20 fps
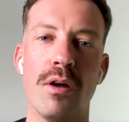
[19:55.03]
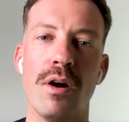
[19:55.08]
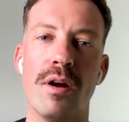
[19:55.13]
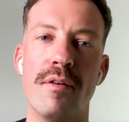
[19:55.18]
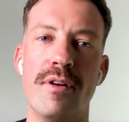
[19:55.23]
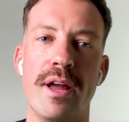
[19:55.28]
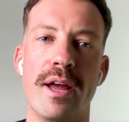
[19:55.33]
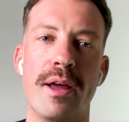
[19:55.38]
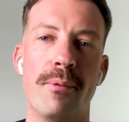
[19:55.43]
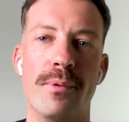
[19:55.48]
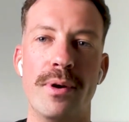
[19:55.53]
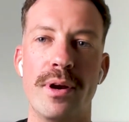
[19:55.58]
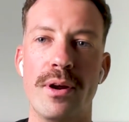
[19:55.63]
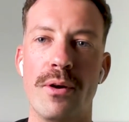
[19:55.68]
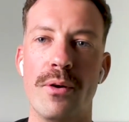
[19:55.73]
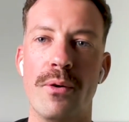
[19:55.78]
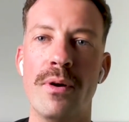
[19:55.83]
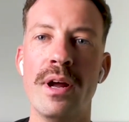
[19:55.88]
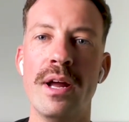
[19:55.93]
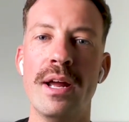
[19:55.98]
little overhead
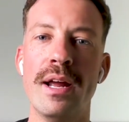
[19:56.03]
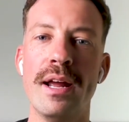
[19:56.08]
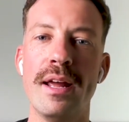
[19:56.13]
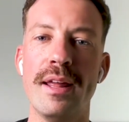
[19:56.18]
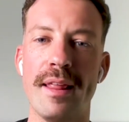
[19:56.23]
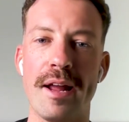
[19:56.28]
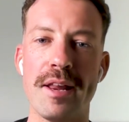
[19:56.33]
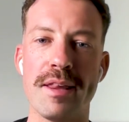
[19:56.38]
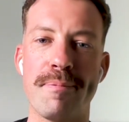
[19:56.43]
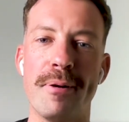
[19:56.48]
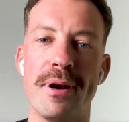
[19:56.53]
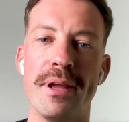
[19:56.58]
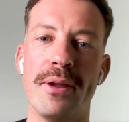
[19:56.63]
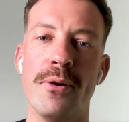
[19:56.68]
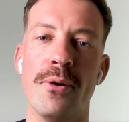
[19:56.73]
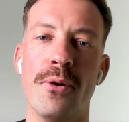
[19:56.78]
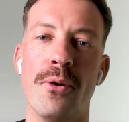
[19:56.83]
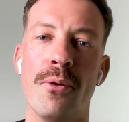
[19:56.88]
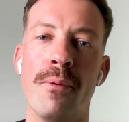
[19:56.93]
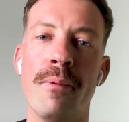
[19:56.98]
reel. That's pretty
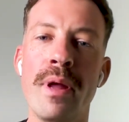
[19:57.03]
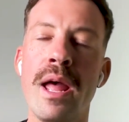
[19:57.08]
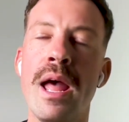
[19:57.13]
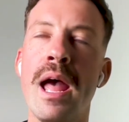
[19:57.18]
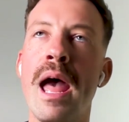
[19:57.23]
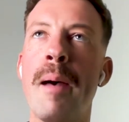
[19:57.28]
cool.